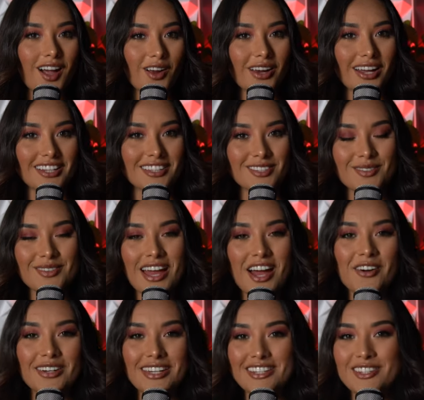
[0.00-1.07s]
All right, so
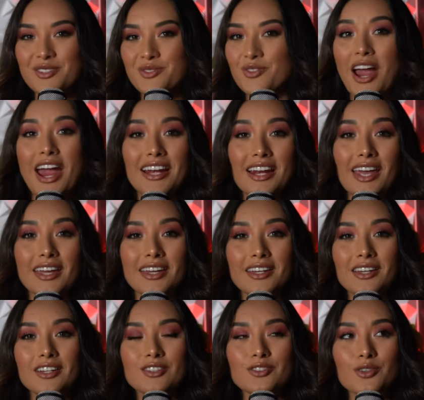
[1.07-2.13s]
now it's Friday.
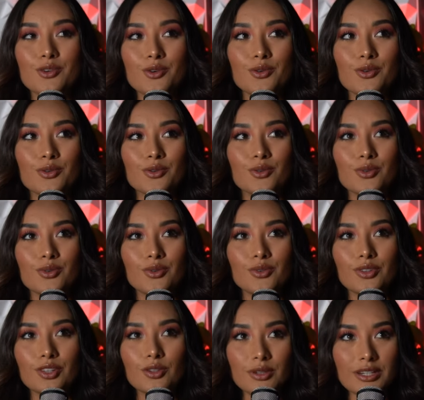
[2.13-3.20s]
So
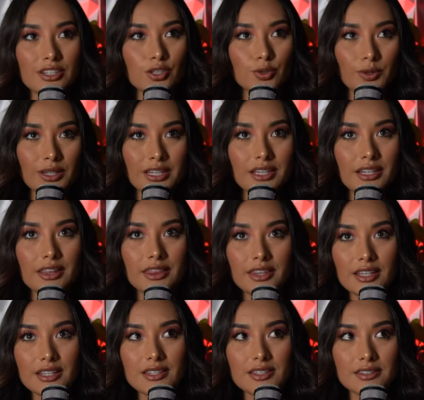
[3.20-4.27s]
you can tweak
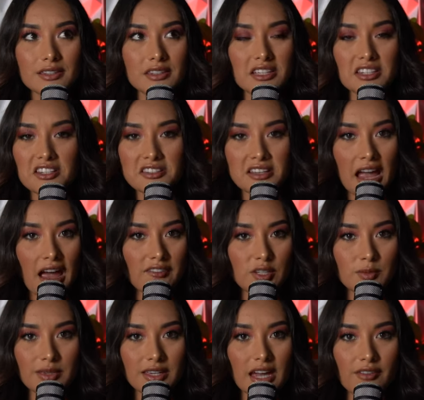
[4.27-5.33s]
this. It doesn't have
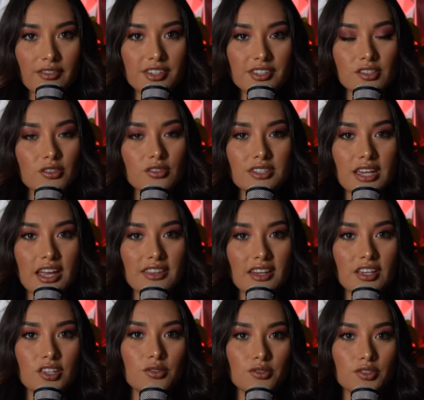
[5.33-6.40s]
to be every single day
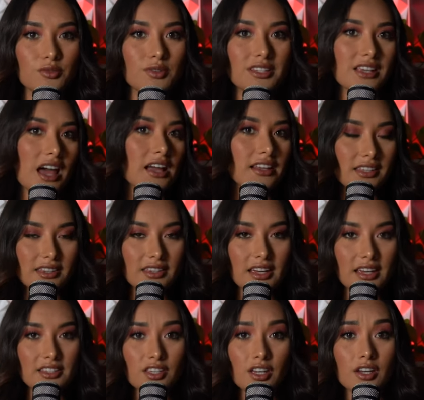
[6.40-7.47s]
that you do exactly
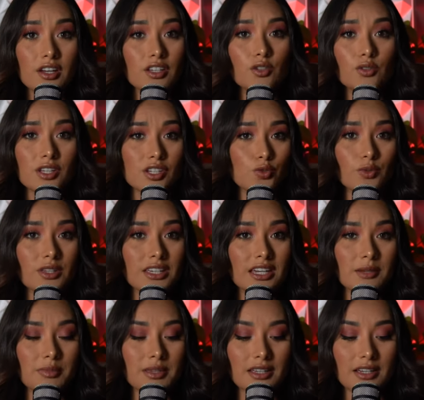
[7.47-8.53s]
this. You can tweak
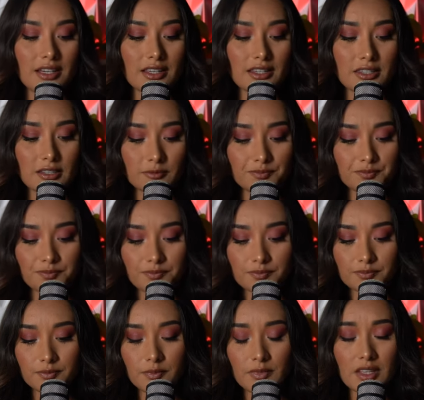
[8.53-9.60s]
it because
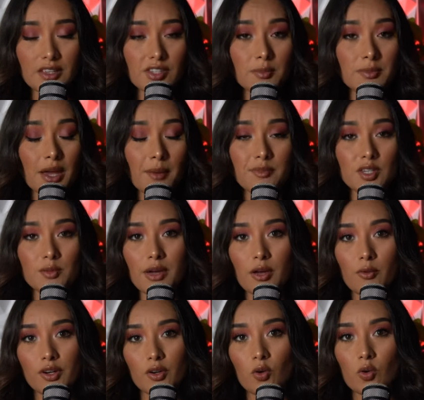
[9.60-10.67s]
sometimes you might
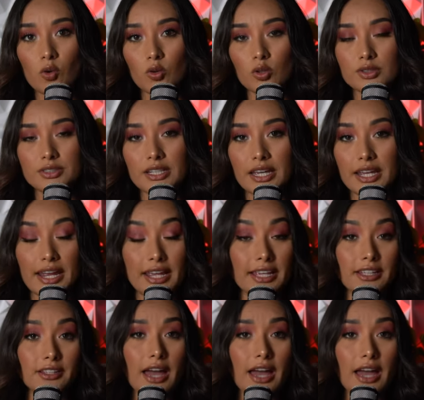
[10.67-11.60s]
want to hold a